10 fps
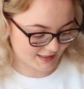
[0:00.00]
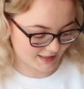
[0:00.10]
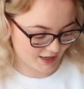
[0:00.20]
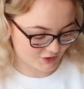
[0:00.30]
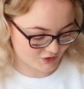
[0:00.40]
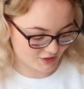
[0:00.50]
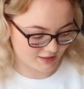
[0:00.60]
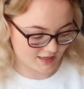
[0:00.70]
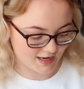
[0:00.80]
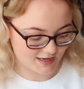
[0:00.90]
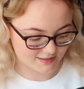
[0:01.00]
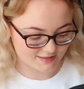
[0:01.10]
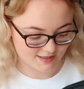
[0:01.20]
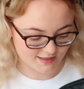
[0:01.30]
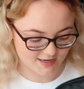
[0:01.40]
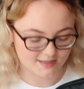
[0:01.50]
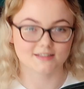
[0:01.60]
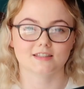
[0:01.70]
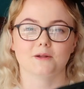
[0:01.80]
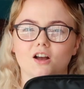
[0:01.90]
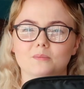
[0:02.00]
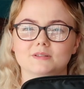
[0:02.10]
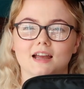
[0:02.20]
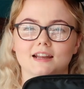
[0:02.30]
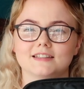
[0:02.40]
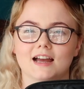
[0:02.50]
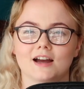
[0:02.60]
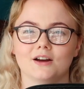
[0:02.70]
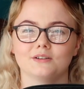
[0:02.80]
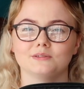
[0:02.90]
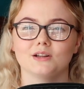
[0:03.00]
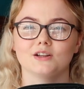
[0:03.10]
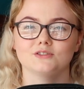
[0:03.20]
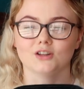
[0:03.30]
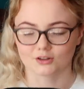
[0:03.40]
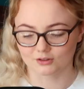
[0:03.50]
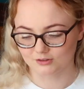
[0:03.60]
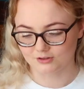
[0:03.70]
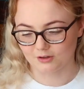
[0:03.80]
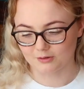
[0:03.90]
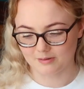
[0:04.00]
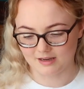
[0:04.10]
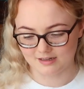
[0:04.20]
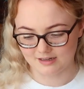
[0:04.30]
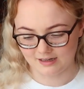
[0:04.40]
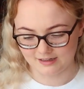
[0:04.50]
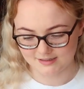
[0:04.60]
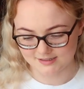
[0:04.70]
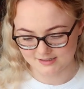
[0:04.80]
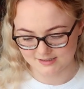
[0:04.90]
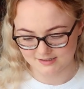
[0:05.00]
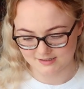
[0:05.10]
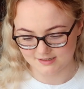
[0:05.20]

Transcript: collection is this upside down Donald Duck pin, and